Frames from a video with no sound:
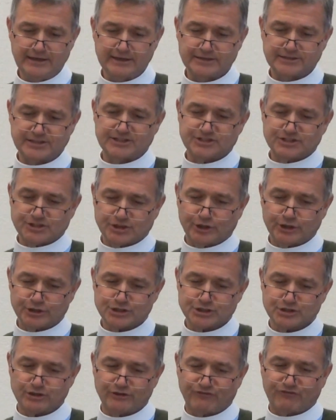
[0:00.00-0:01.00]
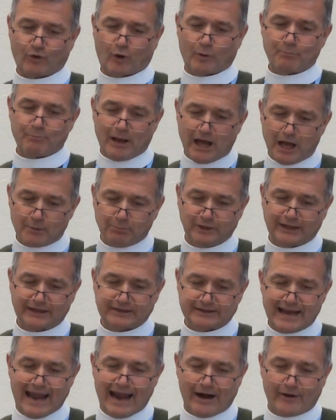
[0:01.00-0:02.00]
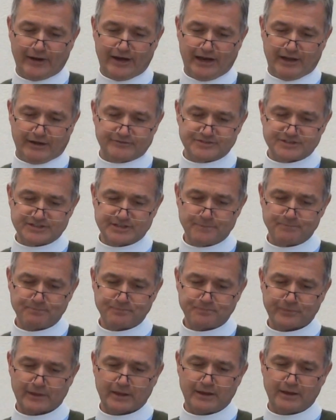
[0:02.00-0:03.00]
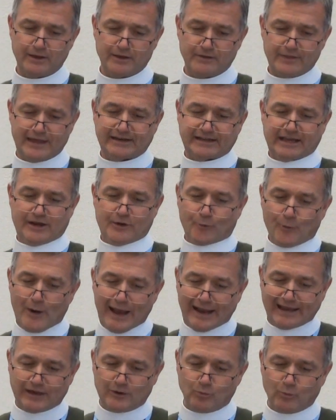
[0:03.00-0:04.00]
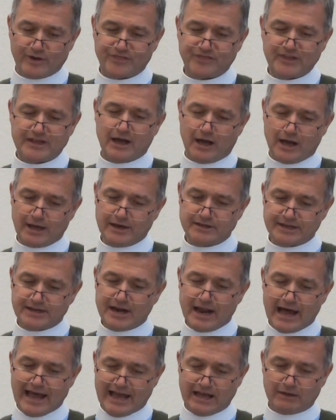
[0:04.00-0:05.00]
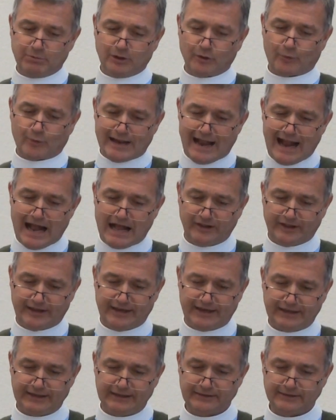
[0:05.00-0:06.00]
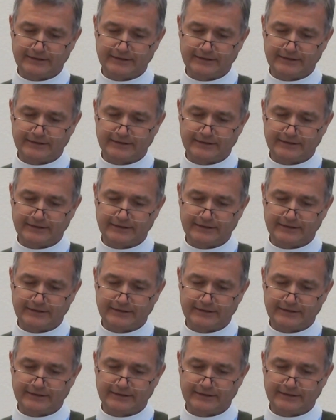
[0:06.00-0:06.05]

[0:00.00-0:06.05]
to search for public narratives that can reckon with the undeniable reality